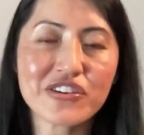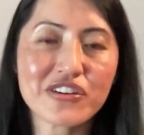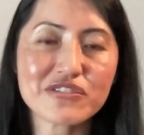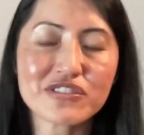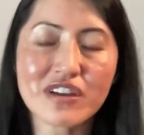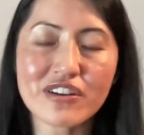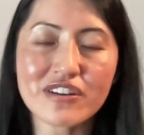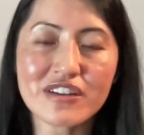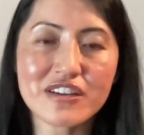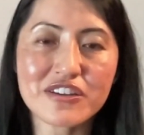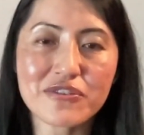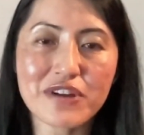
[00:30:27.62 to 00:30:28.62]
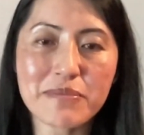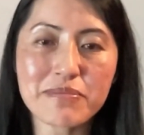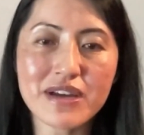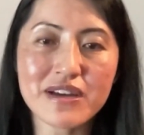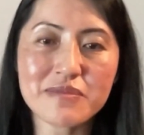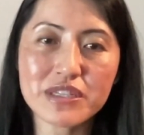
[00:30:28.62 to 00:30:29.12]
Oh no, sorry to
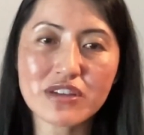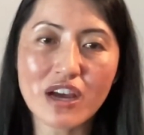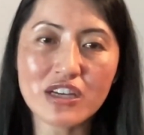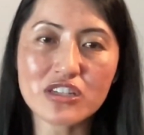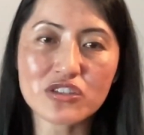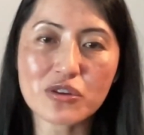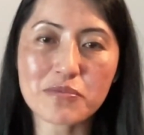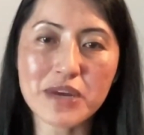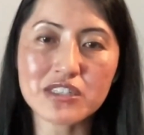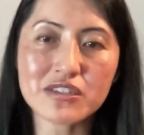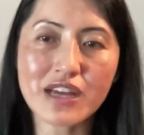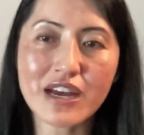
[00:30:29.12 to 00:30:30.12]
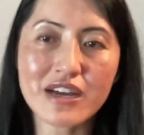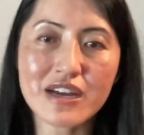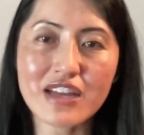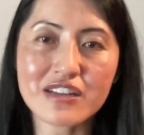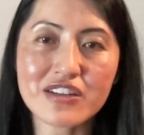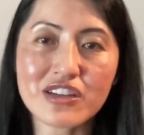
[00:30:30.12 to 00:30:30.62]
interrupt. I've been talking so much
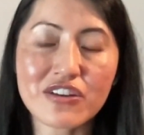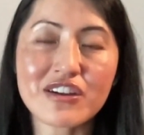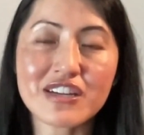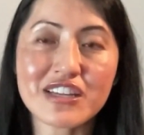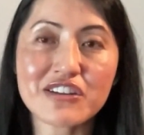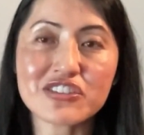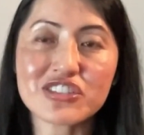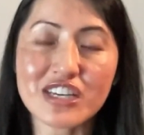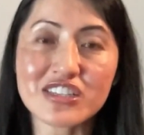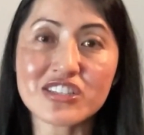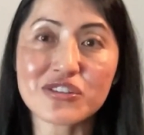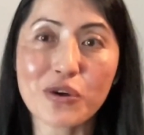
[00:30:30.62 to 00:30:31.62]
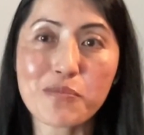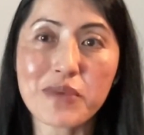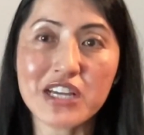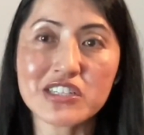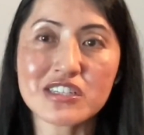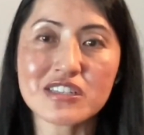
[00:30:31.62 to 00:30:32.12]
that there's just so
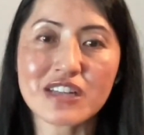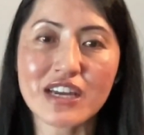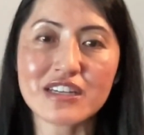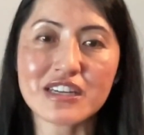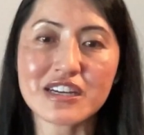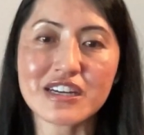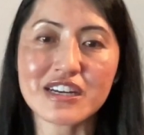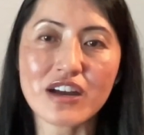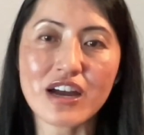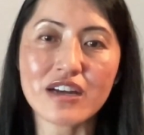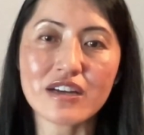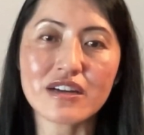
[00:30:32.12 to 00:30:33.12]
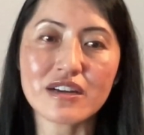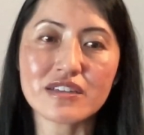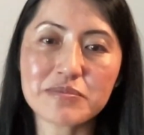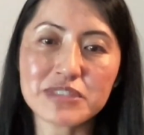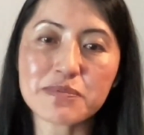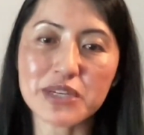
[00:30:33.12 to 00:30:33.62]
much that
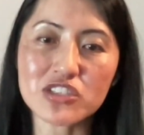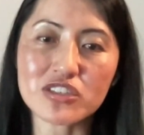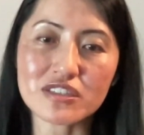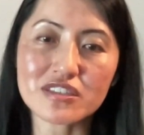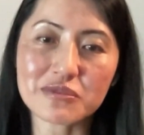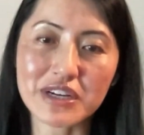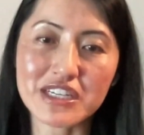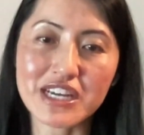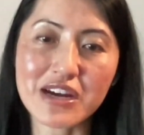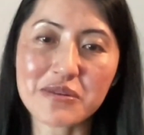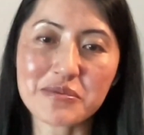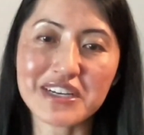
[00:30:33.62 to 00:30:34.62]
I'm speechless right now.